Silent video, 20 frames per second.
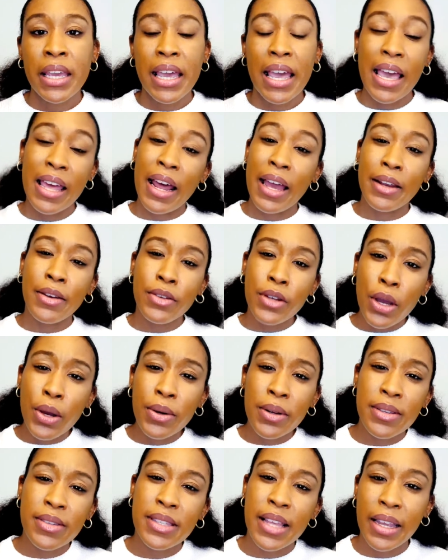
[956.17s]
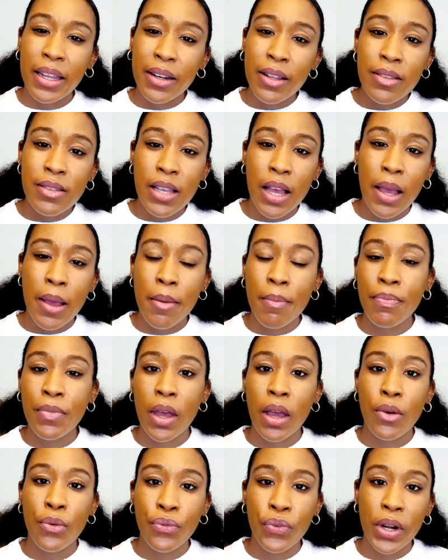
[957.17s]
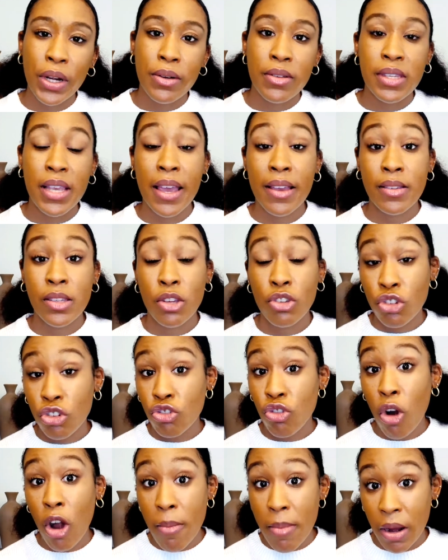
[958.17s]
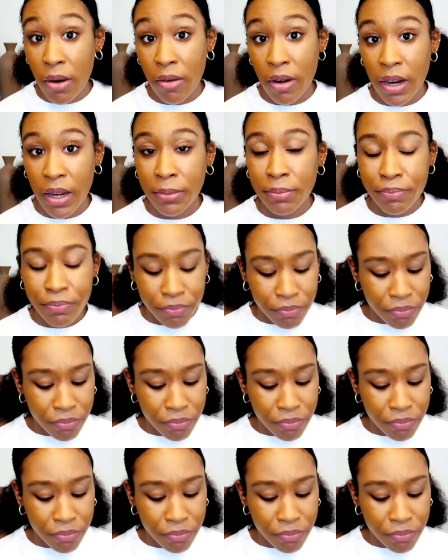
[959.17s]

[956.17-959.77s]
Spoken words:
And I noticed that anytime a fragrance has strawberry